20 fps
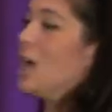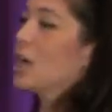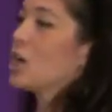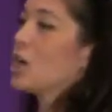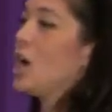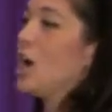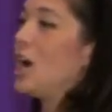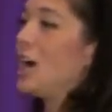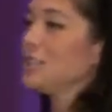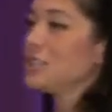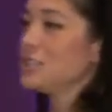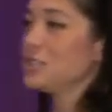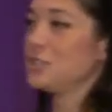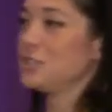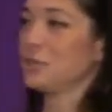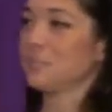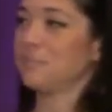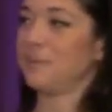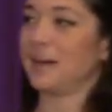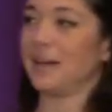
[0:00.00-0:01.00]
causes
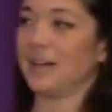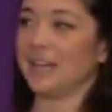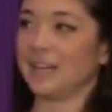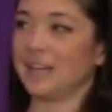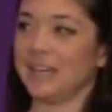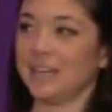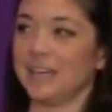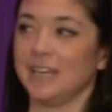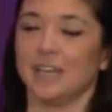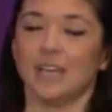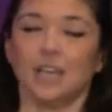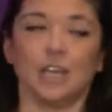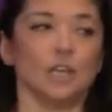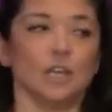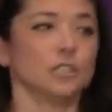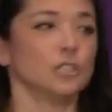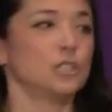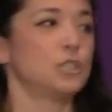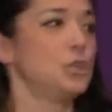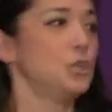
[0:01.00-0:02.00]
your body
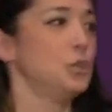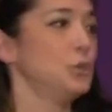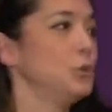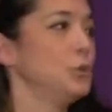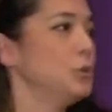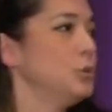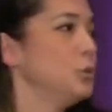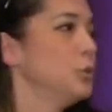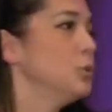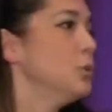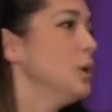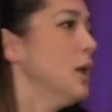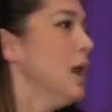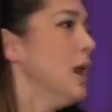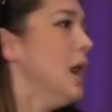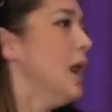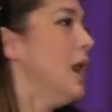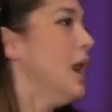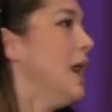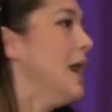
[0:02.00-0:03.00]
to
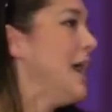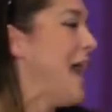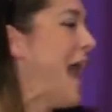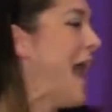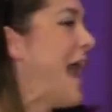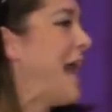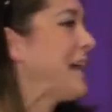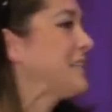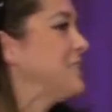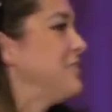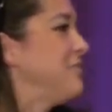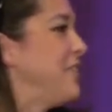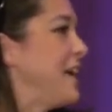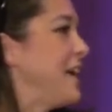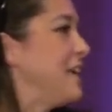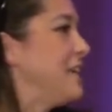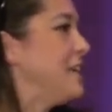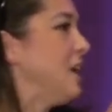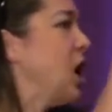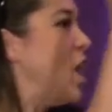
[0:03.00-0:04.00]

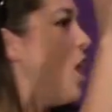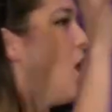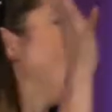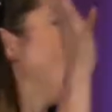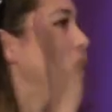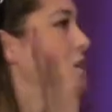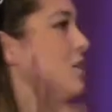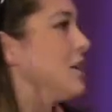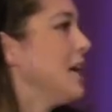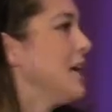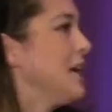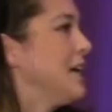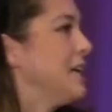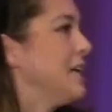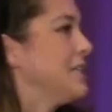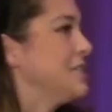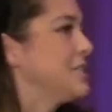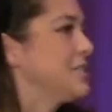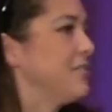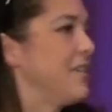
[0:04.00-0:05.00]
activate all
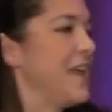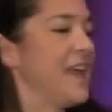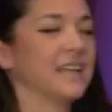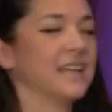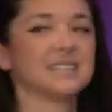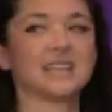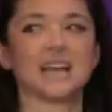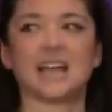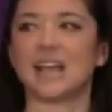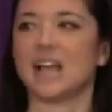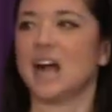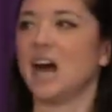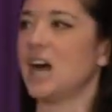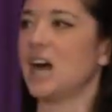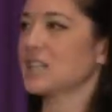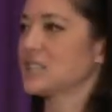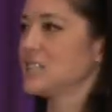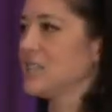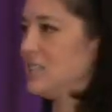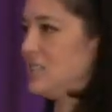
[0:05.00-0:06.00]
kinds of
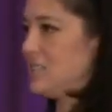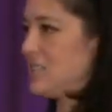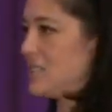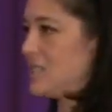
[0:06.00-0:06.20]
antioxidant